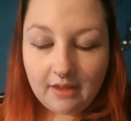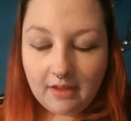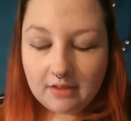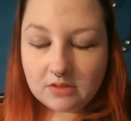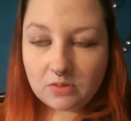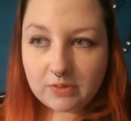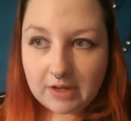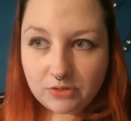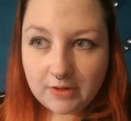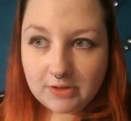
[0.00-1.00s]
So
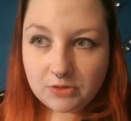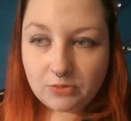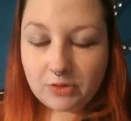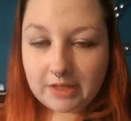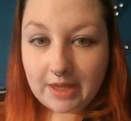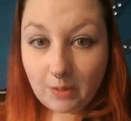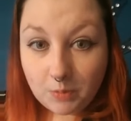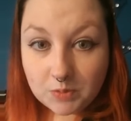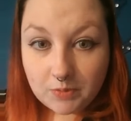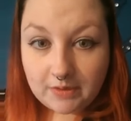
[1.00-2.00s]
this ritual really
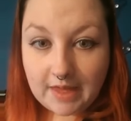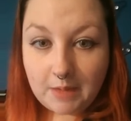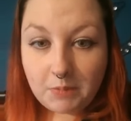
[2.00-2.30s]
helps with that,